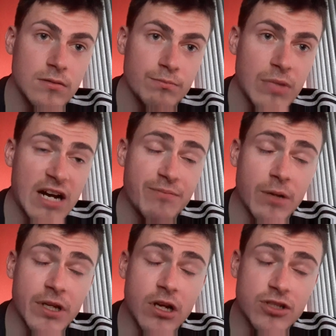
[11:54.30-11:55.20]
But I've
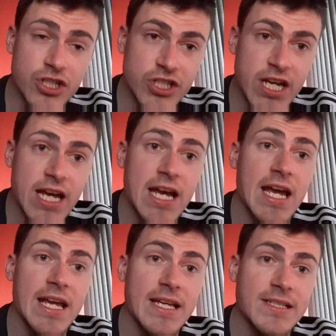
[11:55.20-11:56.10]
probably got to say
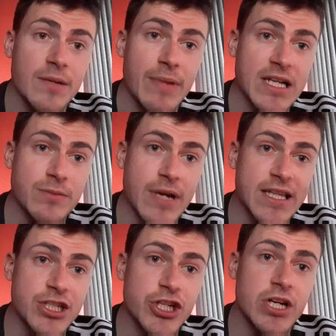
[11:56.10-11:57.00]
he's the best
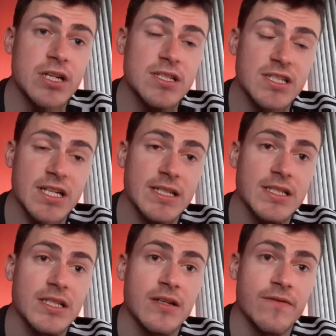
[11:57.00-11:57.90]
manager
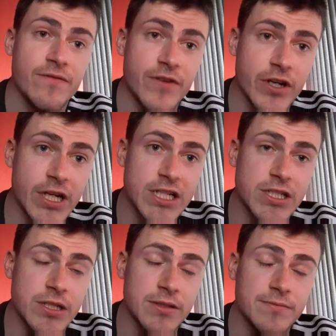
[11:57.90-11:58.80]
since
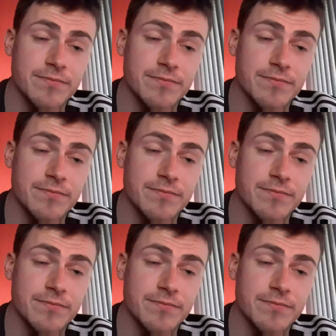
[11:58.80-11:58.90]
Ferguson.